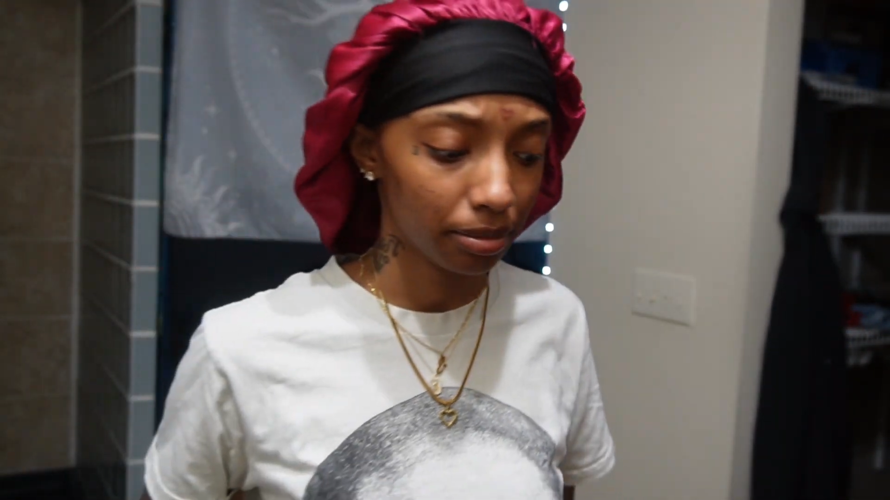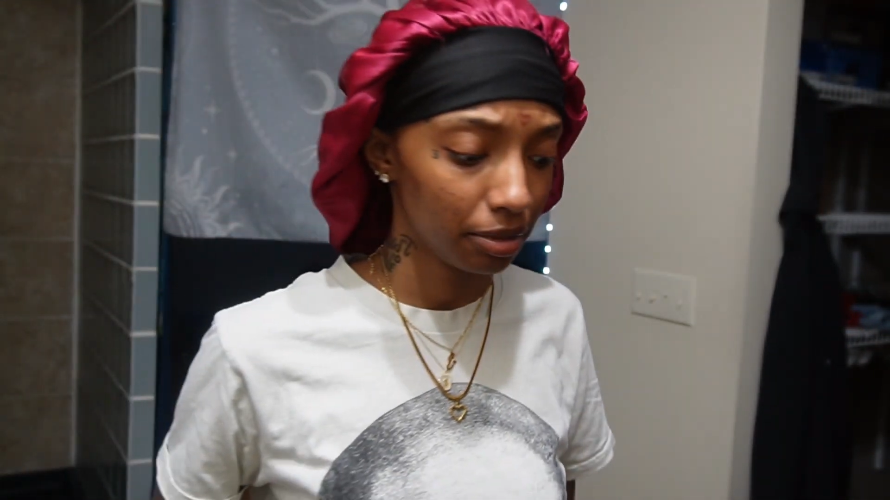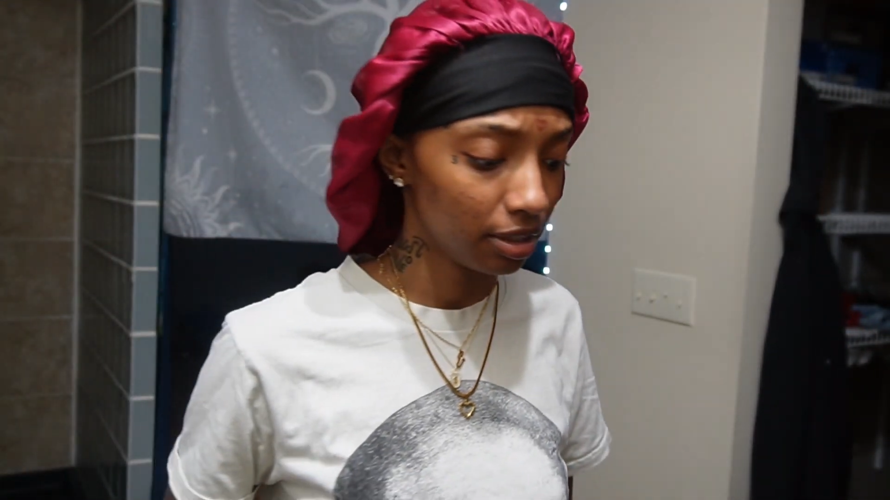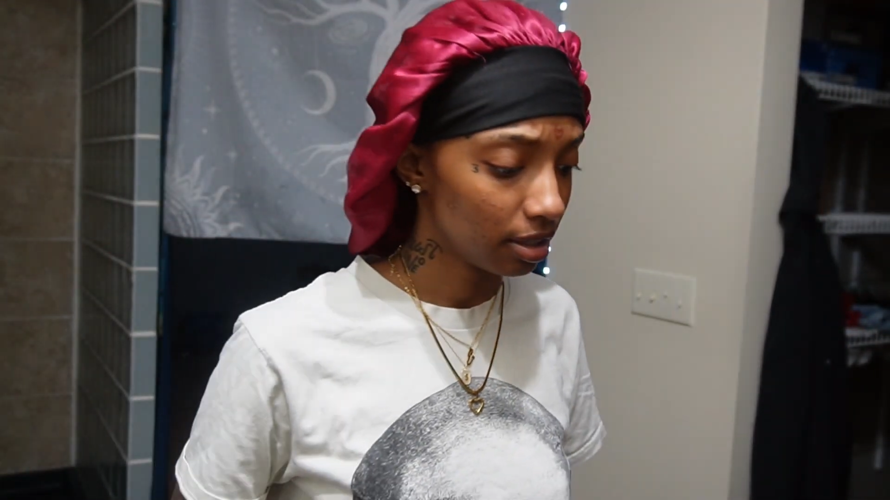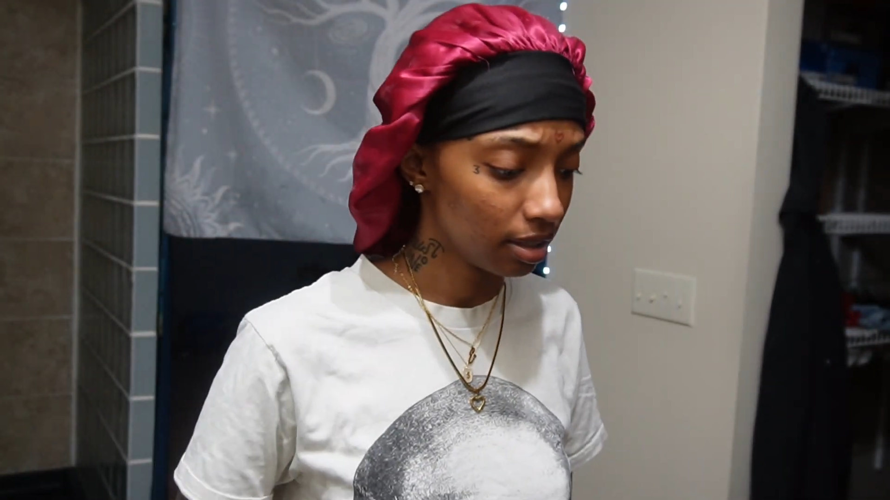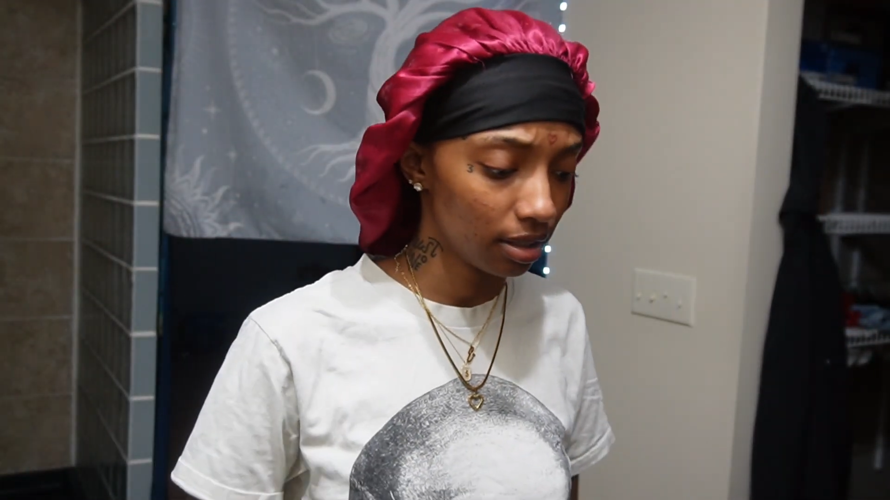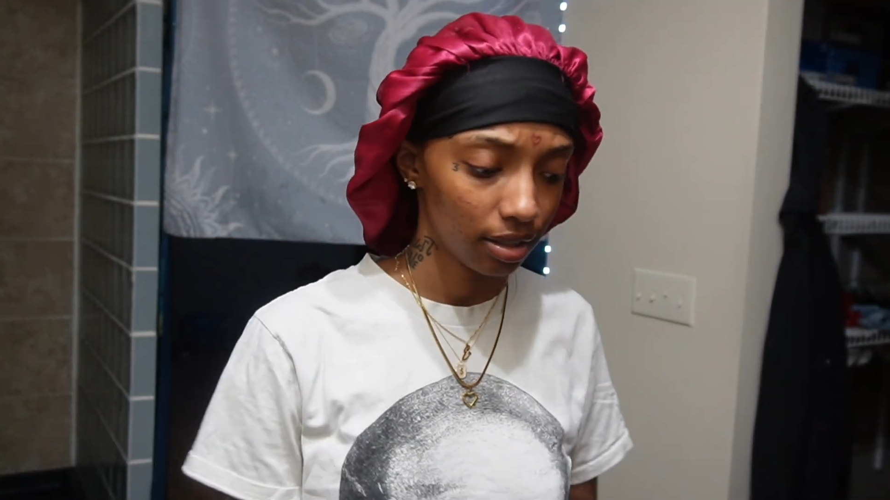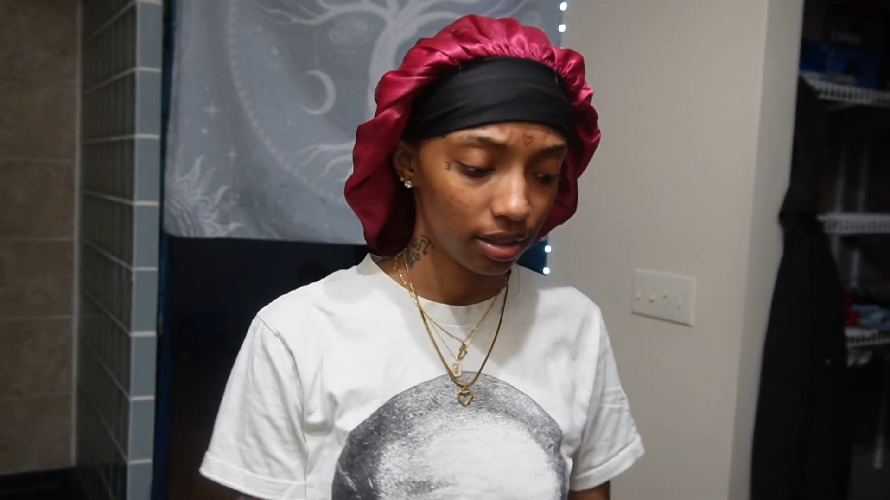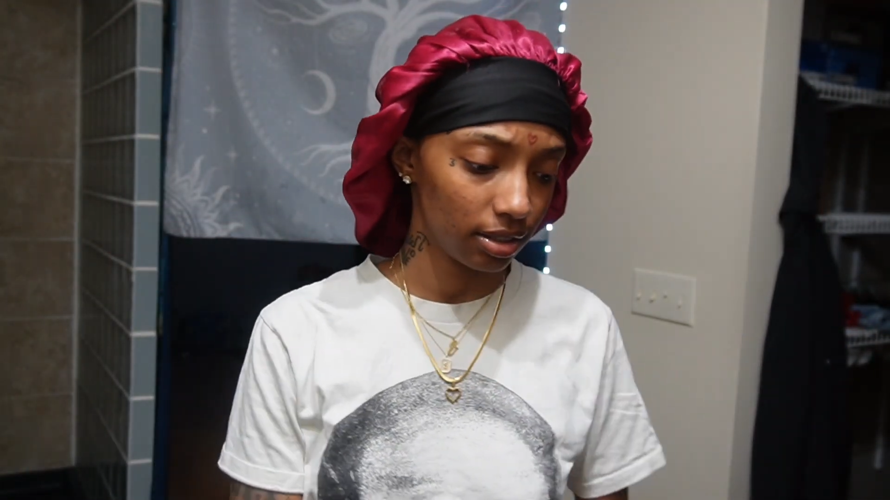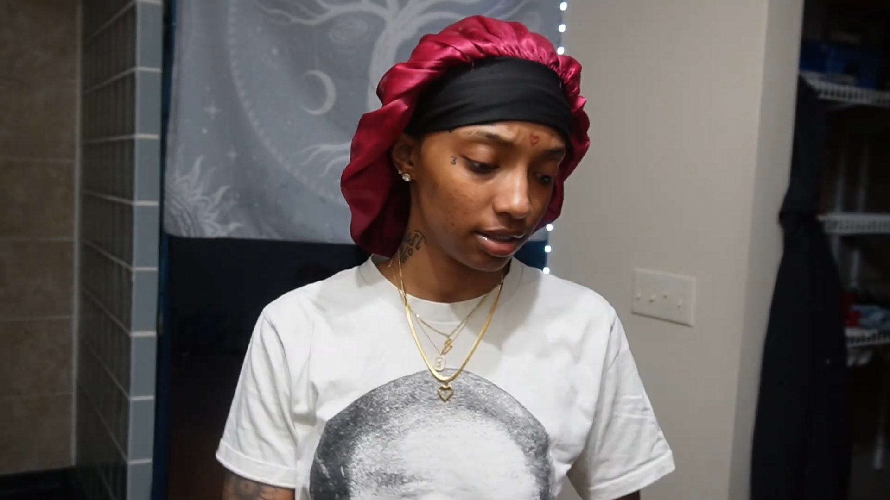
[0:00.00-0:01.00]

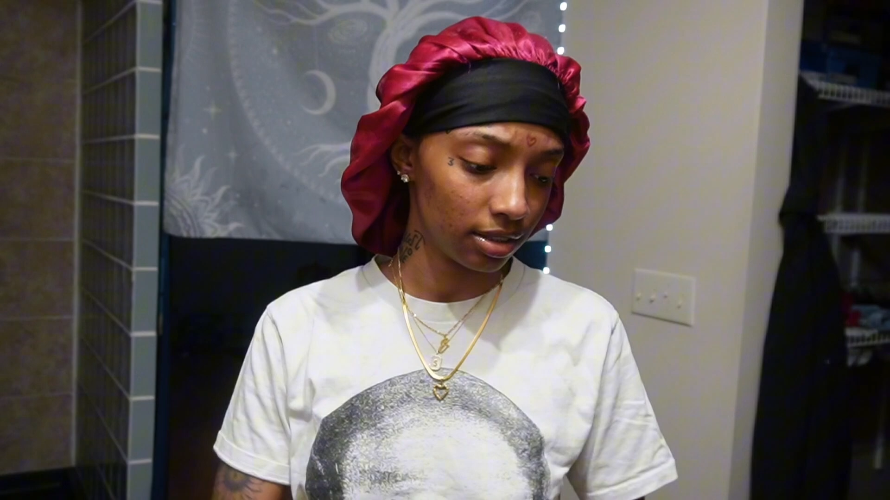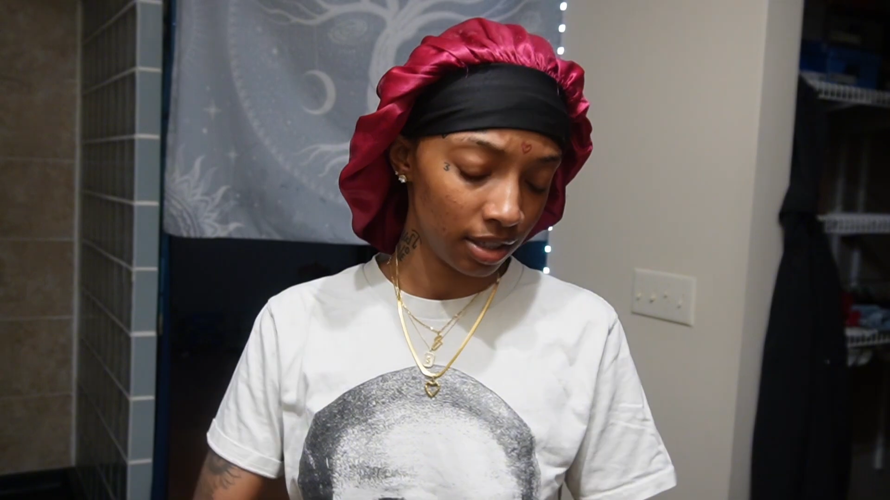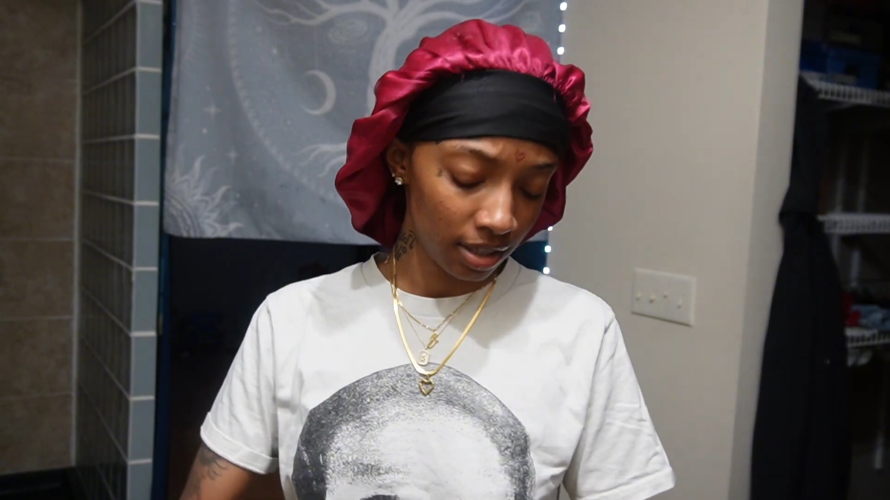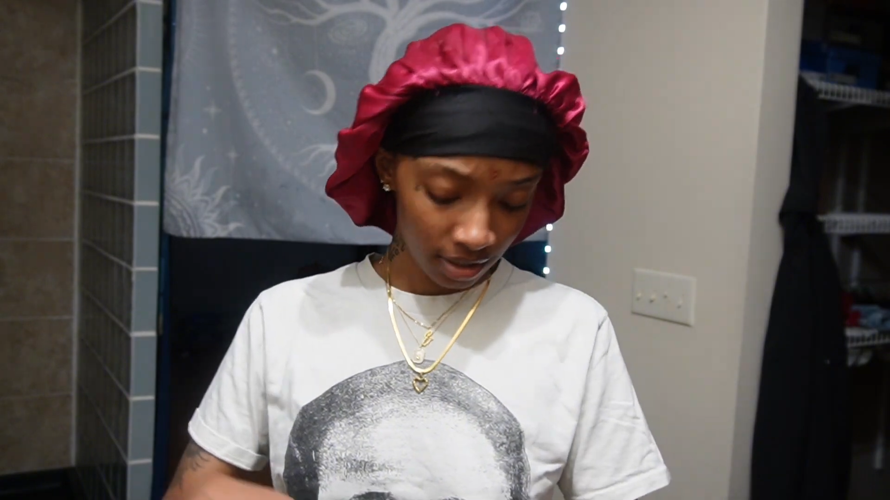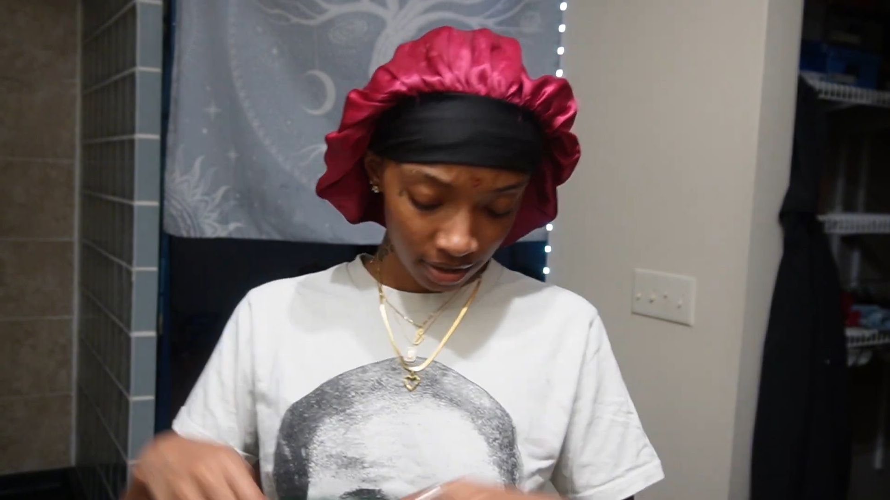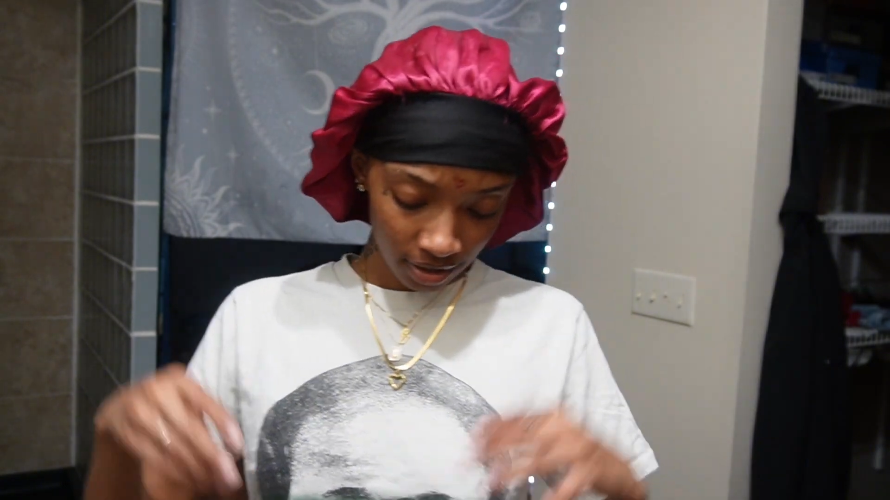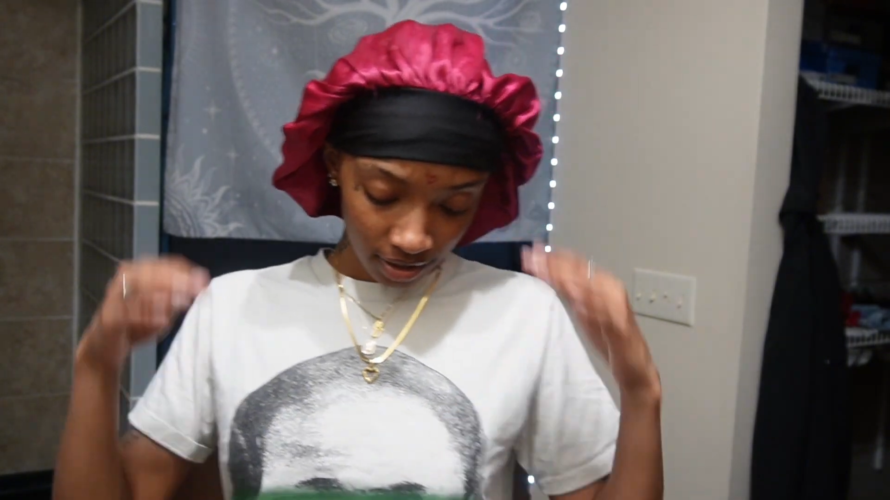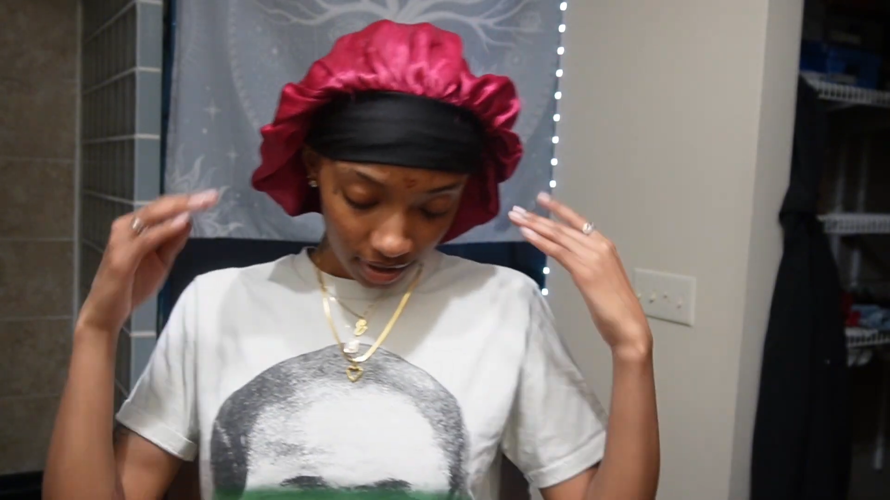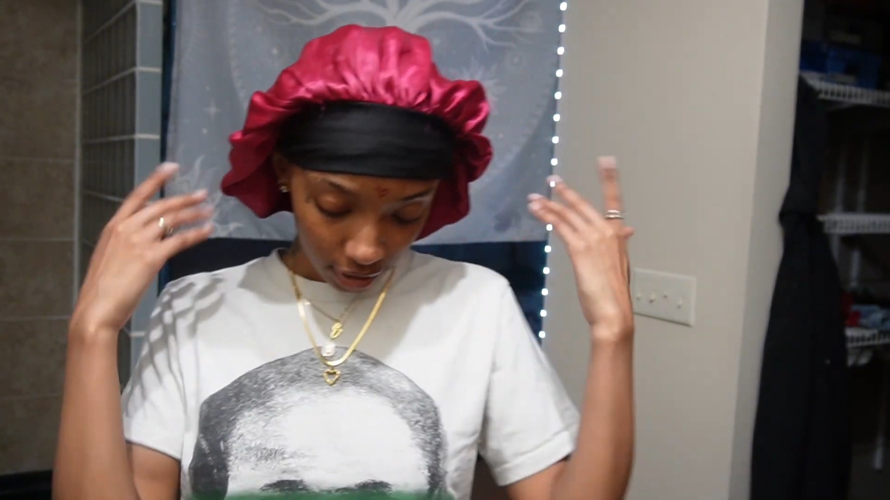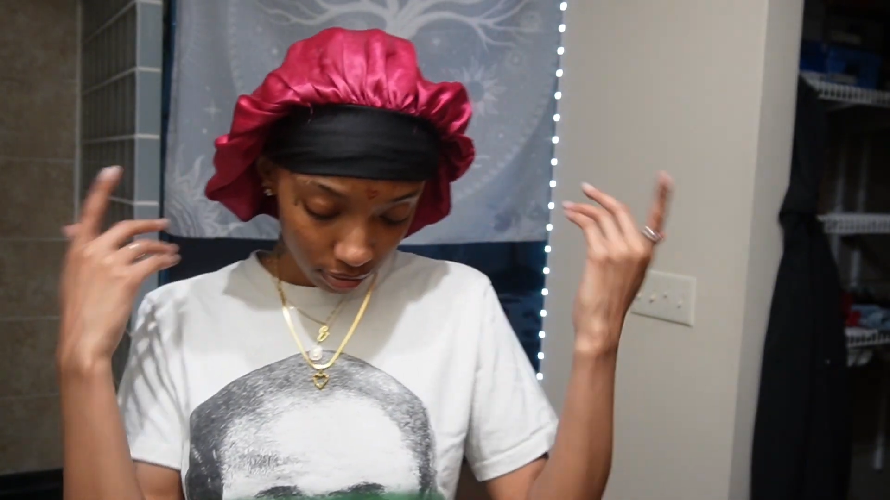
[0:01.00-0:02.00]
because
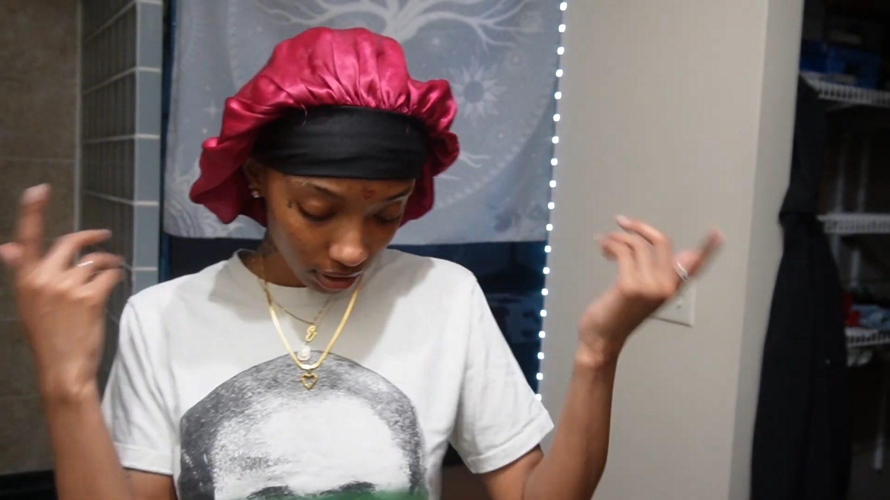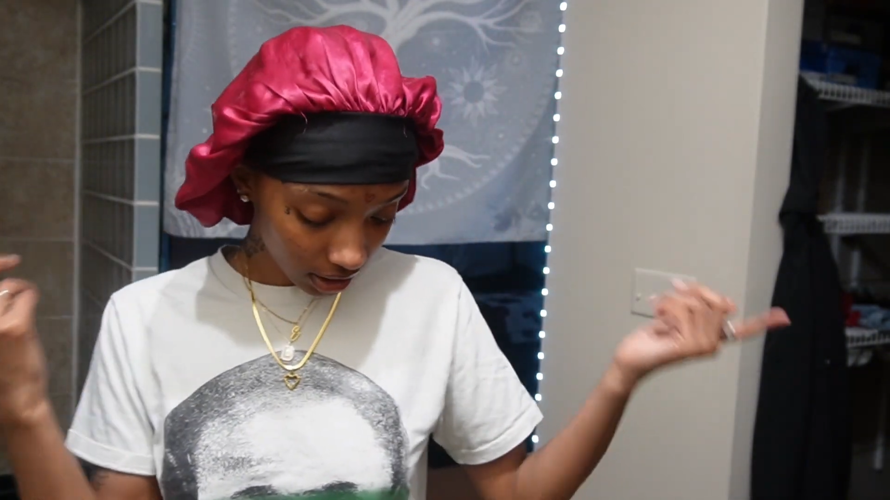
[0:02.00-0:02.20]
that's why I